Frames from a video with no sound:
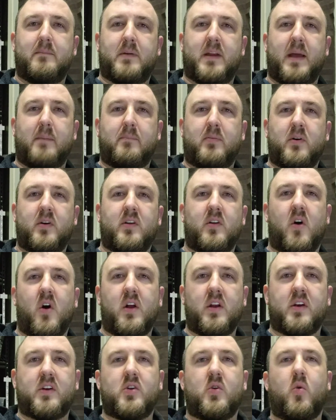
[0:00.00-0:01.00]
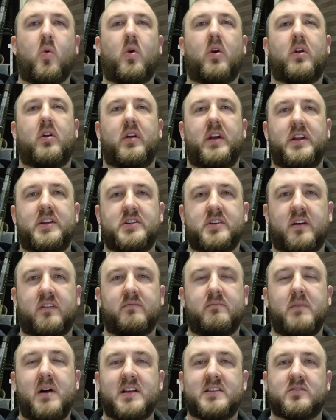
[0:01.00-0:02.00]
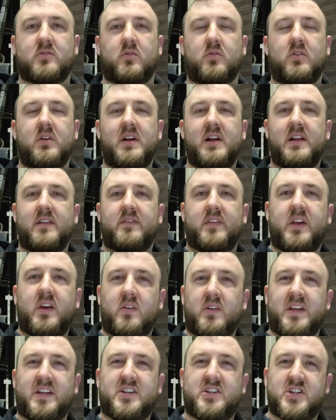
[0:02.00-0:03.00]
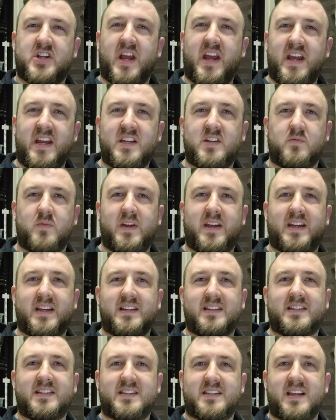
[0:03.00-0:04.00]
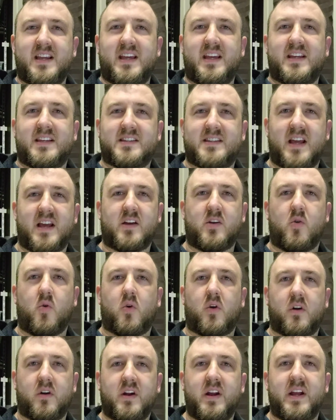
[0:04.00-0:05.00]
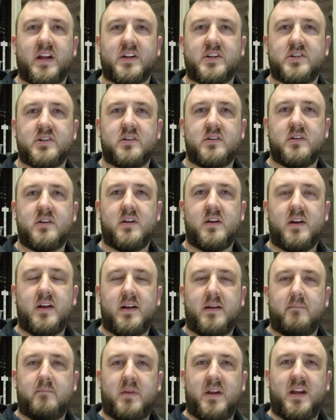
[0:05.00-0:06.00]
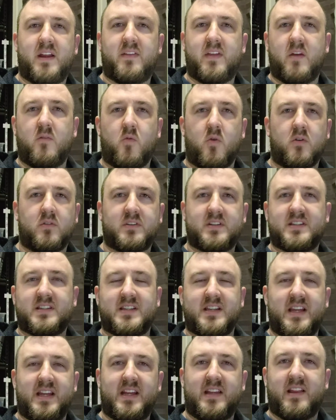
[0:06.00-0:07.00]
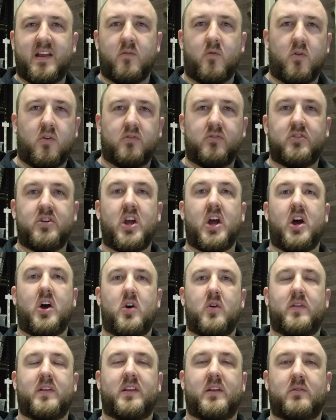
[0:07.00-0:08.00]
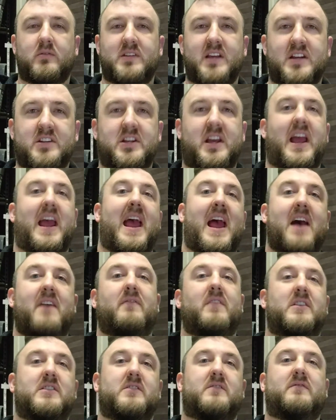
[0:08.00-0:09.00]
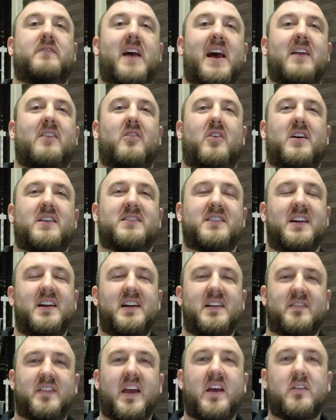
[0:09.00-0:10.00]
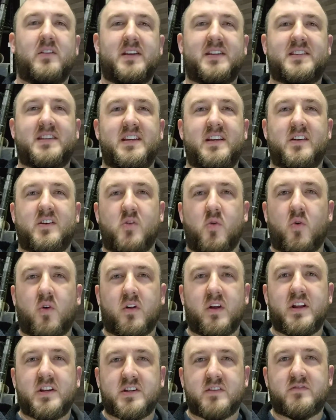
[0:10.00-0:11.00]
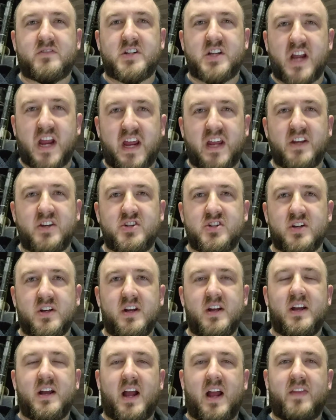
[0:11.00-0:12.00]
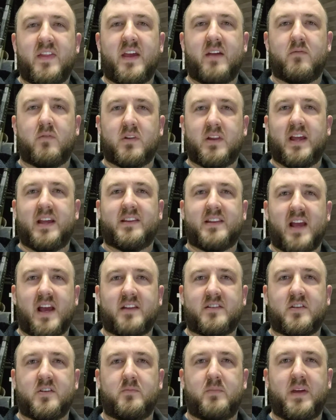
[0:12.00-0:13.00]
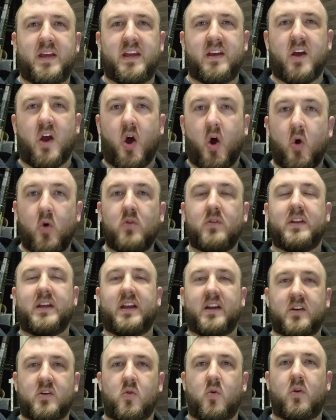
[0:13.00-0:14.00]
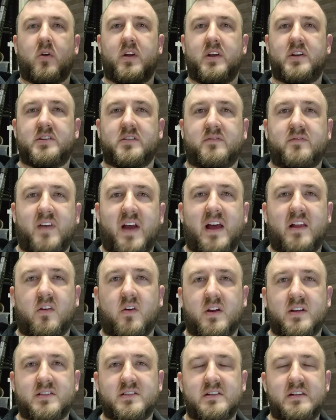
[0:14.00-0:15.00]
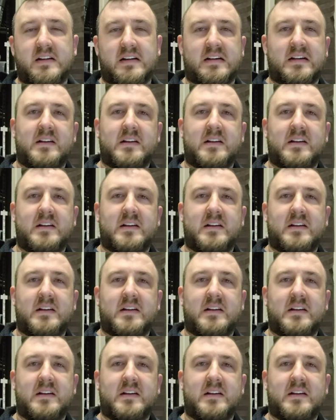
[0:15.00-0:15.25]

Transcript: but I put on a quarter inch of muscle, the only change we can see is that quarter inch. Meaning they won't see, they won't know that there was actually a half inch of fat loss. They only see a quarter inch of change, and they relate that to being only a quarter inch of fat loss